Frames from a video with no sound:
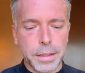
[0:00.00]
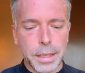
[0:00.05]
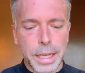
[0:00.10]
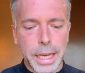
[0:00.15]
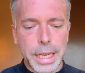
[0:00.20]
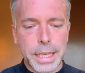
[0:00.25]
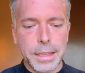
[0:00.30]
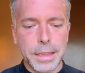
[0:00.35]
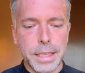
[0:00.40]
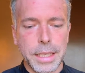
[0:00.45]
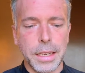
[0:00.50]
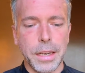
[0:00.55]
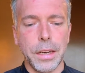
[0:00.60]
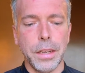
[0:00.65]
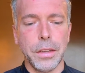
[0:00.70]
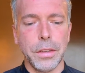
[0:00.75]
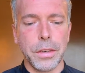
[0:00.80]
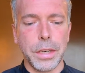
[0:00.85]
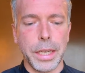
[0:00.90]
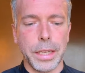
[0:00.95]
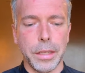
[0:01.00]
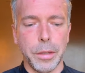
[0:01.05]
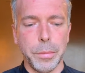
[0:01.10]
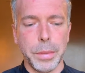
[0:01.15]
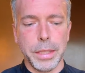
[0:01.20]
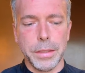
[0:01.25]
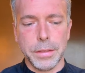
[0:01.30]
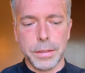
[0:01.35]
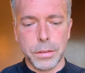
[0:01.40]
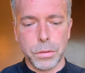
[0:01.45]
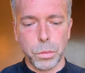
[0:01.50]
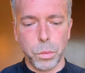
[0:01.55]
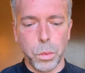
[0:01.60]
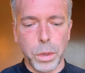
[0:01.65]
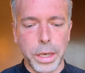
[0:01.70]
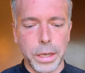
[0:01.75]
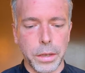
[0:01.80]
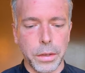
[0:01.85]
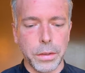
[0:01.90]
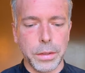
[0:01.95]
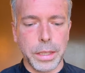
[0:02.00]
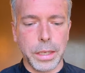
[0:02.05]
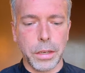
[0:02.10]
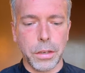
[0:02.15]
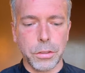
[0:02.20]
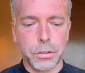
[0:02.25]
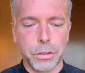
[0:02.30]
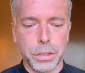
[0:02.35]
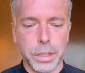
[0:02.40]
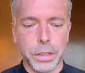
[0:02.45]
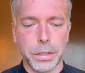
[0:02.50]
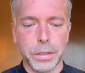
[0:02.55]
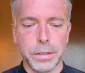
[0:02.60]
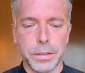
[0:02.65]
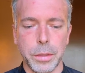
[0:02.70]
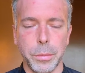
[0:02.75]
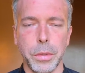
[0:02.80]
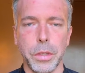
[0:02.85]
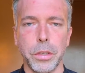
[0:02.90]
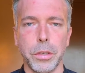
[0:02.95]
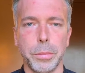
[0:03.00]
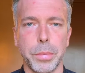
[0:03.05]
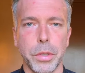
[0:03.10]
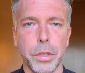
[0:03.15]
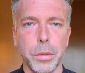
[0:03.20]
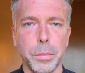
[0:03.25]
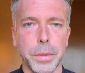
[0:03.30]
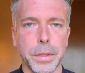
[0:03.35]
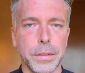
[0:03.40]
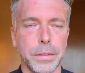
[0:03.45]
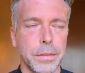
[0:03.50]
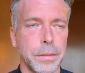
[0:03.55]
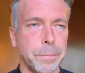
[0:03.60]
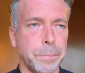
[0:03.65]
like the other elements as well, they all share a similar purpose.